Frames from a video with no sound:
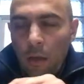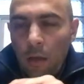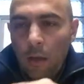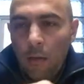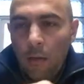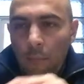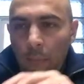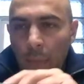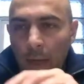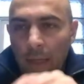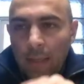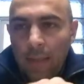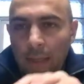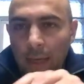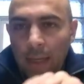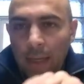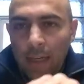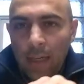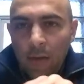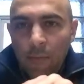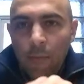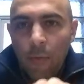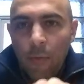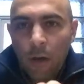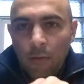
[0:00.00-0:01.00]

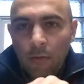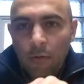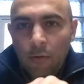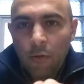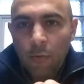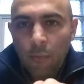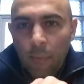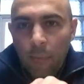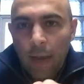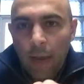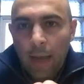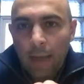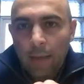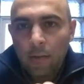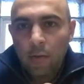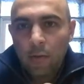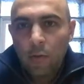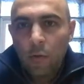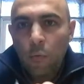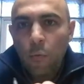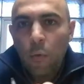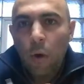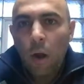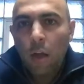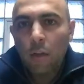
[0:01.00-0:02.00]
maintaining muscle mass
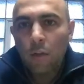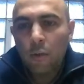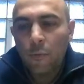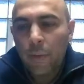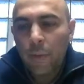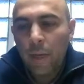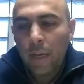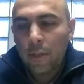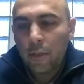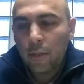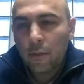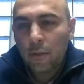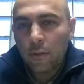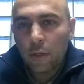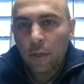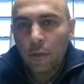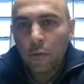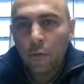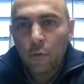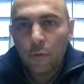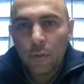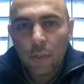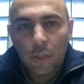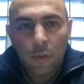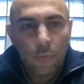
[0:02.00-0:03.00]
while the patients are
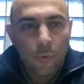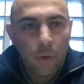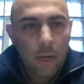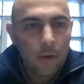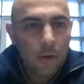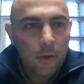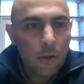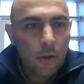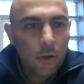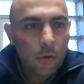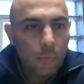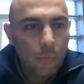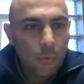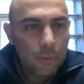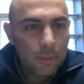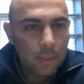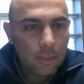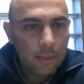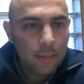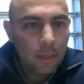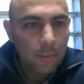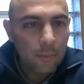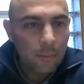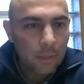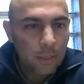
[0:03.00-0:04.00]
losing weight with the
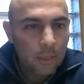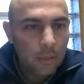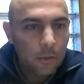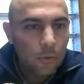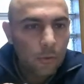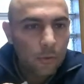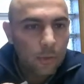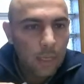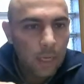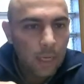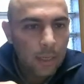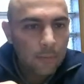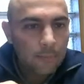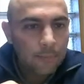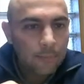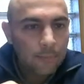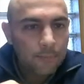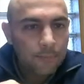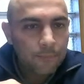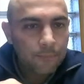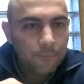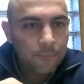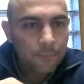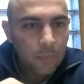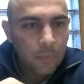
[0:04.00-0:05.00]
semaglutide.
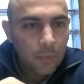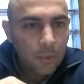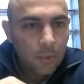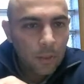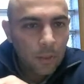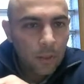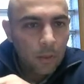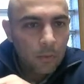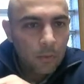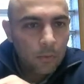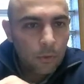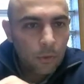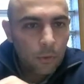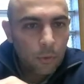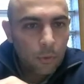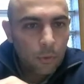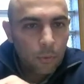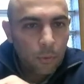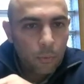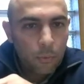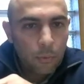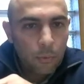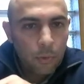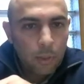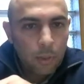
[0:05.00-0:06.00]
So
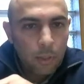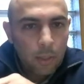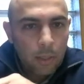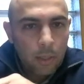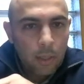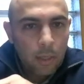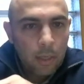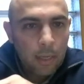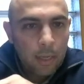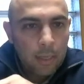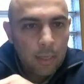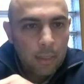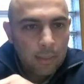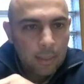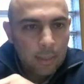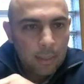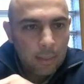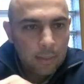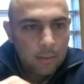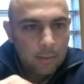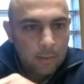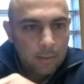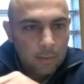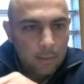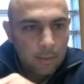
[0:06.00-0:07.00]
in
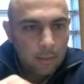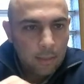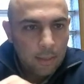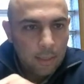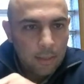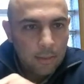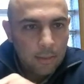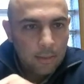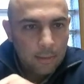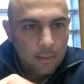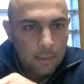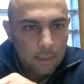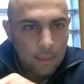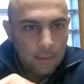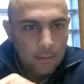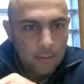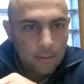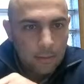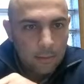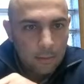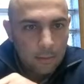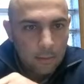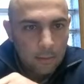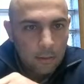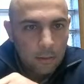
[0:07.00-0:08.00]
this instance,
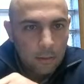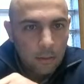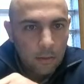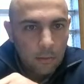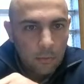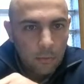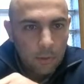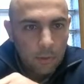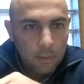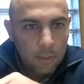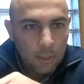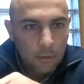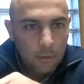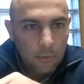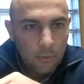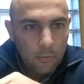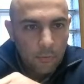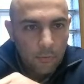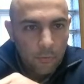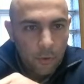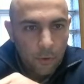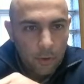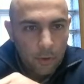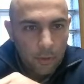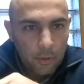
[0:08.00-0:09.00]
what they're
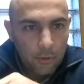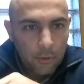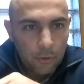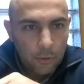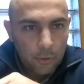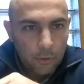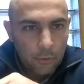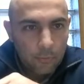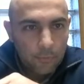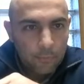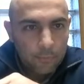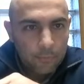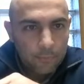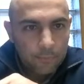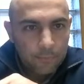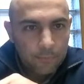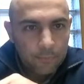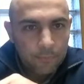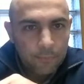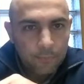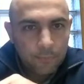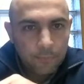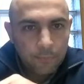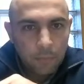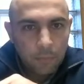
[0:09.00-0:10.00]
referring to
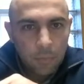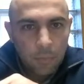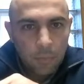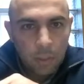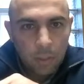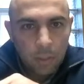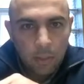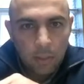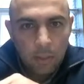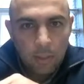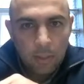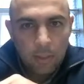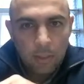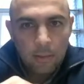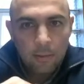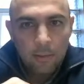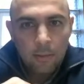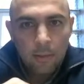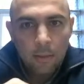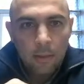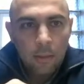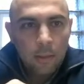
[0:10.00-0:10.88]
is